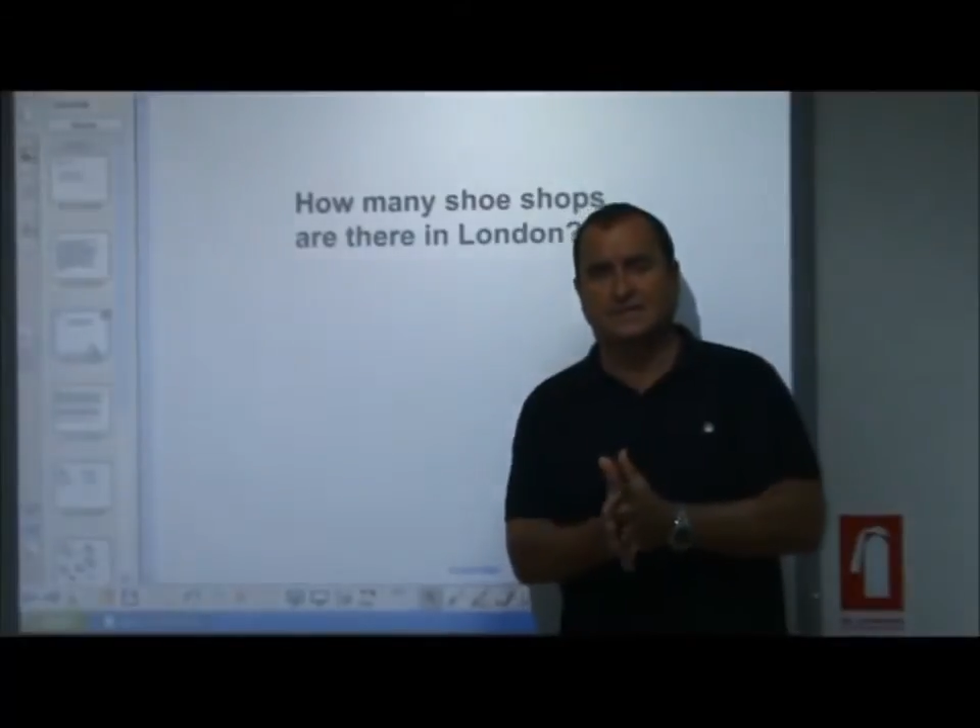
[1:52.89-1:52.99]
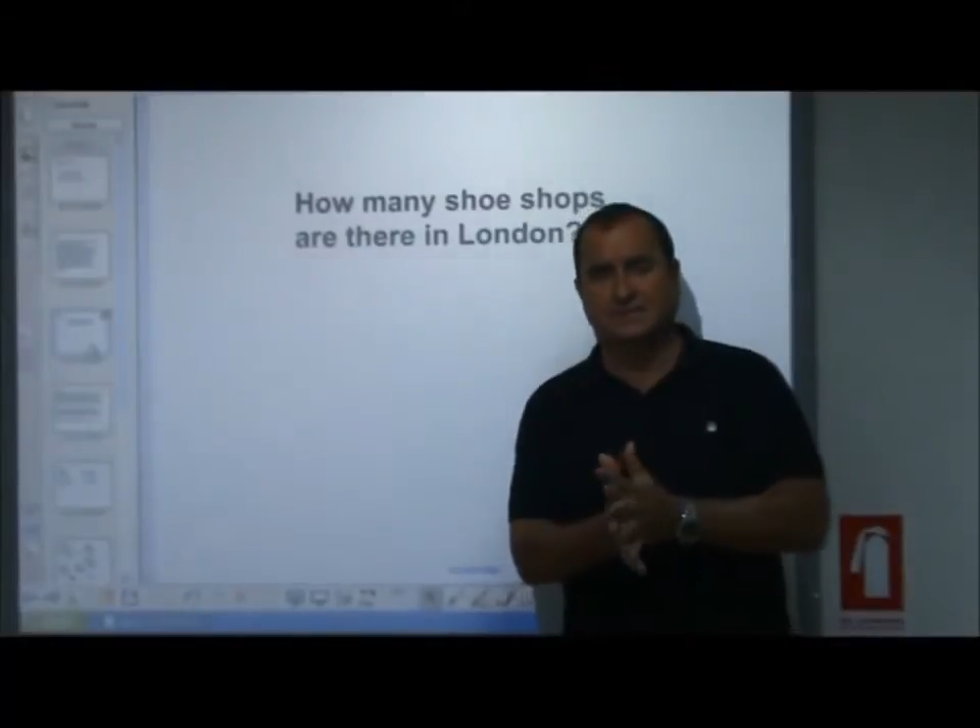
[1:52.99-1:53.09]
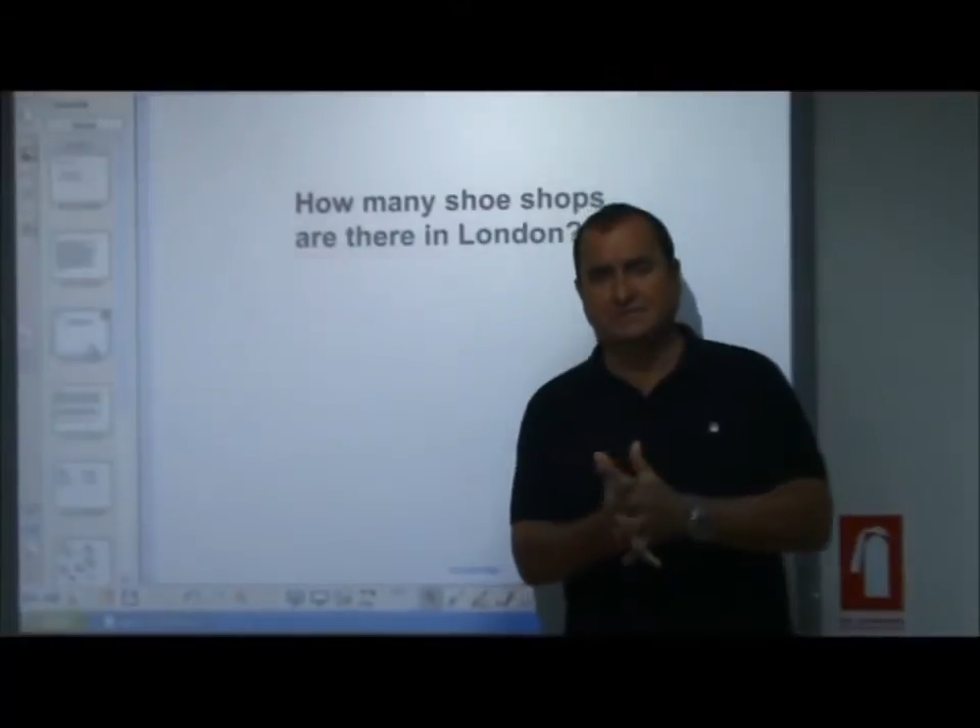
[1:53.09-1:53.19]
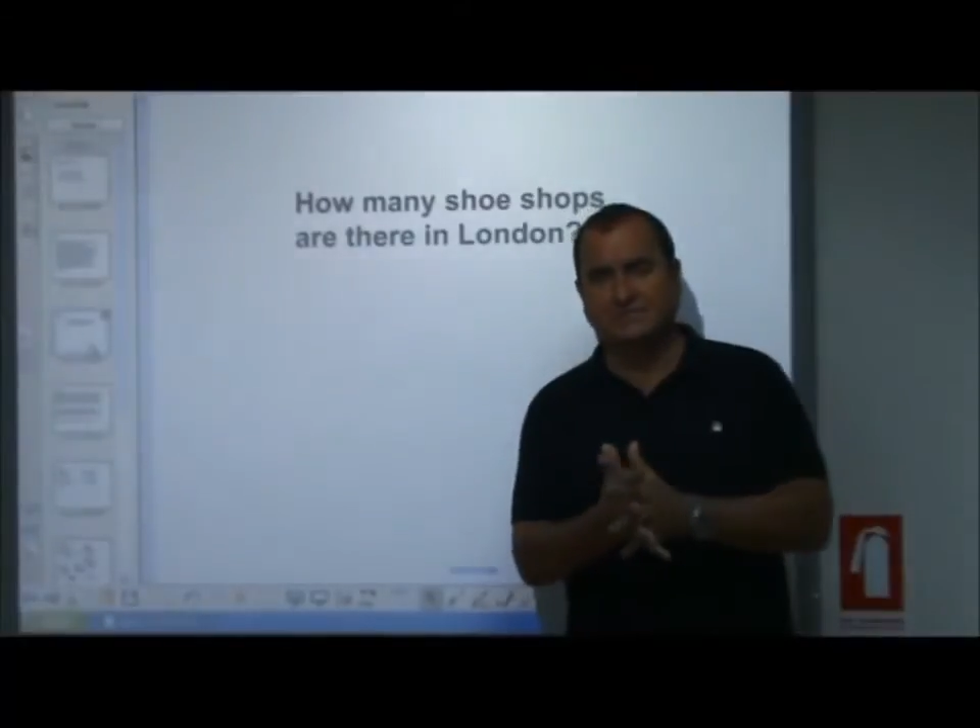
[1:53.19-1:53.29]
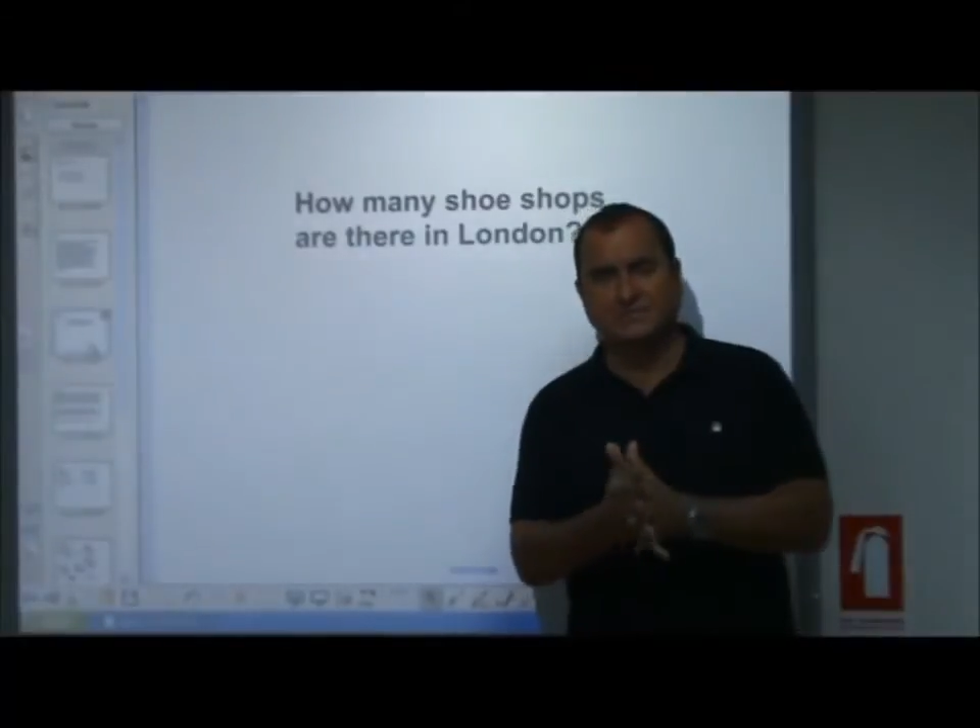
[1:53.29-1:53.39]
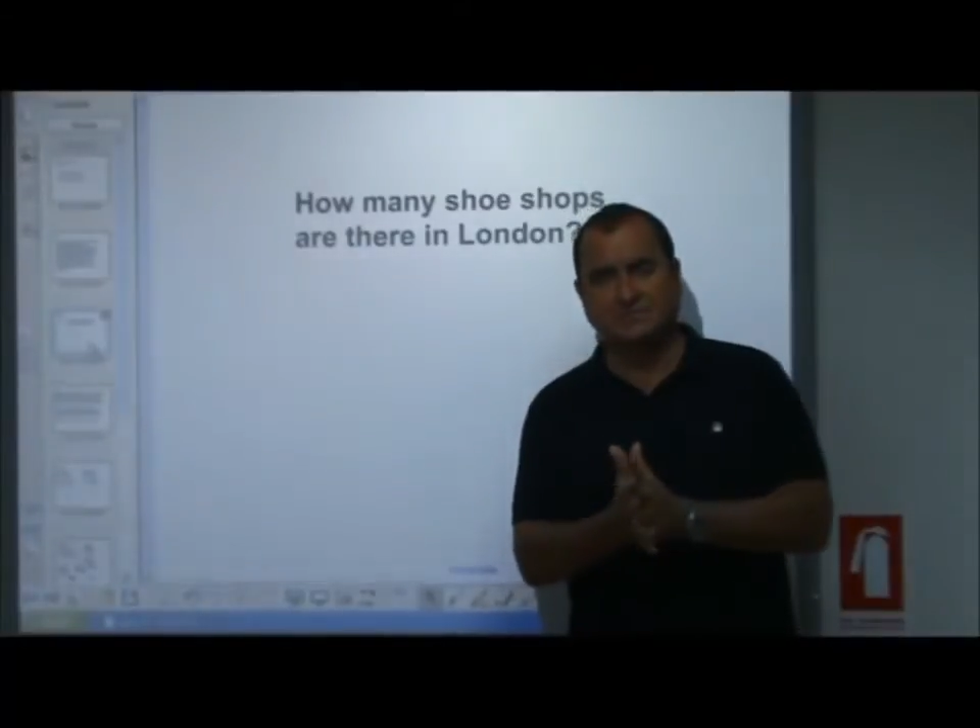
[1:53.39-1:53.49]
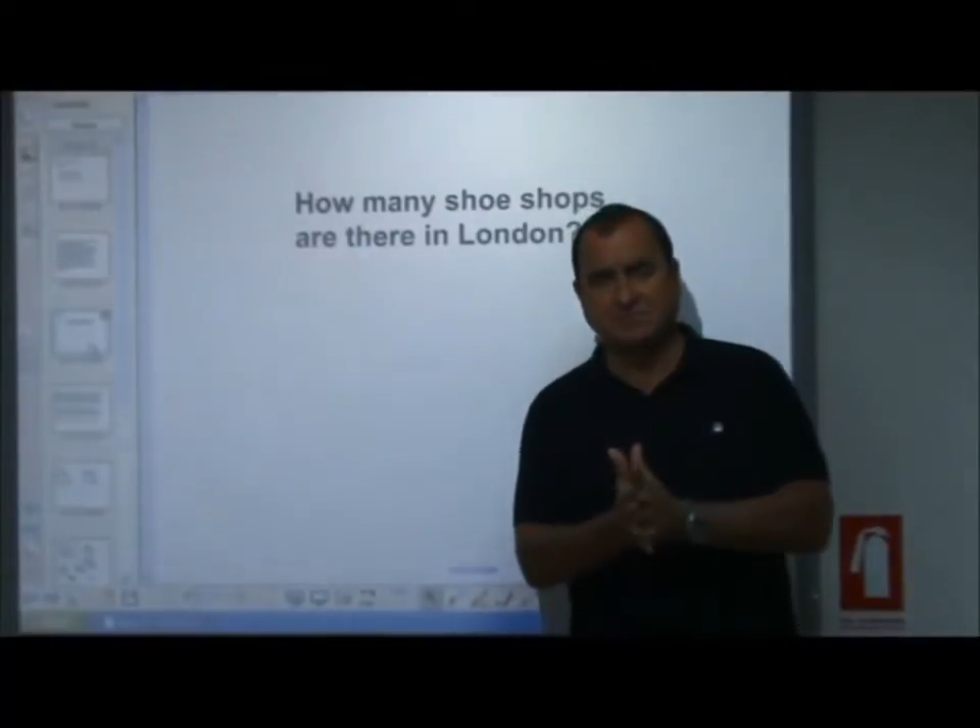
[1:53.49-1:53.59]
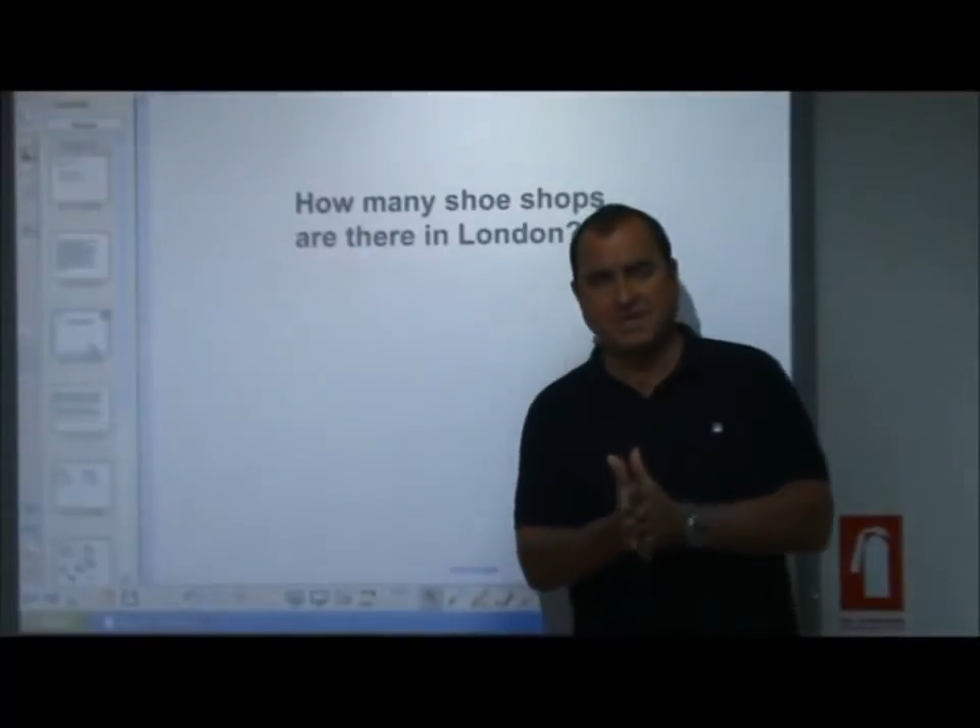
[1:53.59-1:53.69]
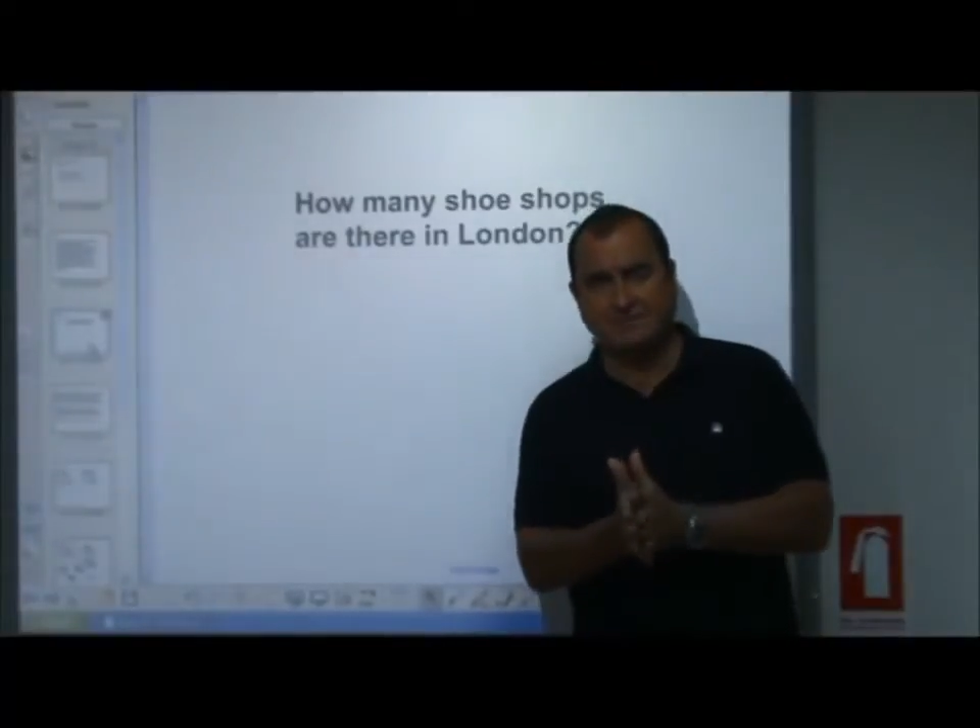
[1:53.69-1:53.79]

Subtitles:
There isn't some